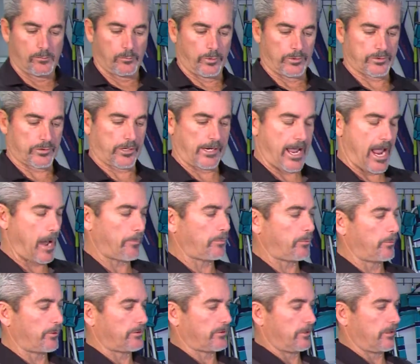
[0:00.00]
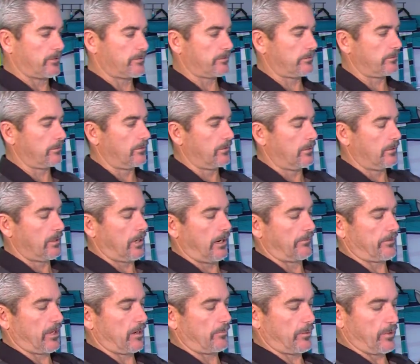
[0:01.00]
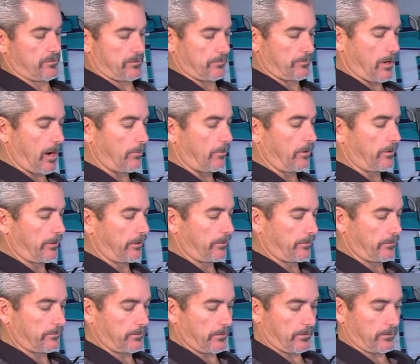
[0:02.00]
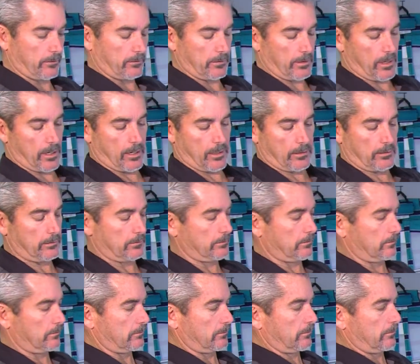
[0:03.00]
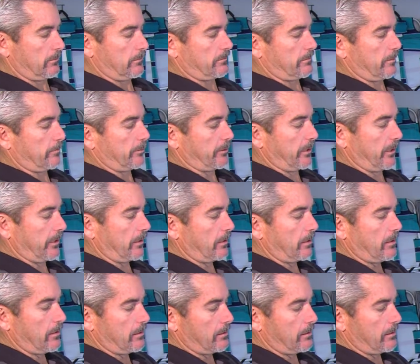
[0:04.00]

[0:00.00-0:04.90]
What's going to happen with this, I've got a piece of drywall here just to simulate,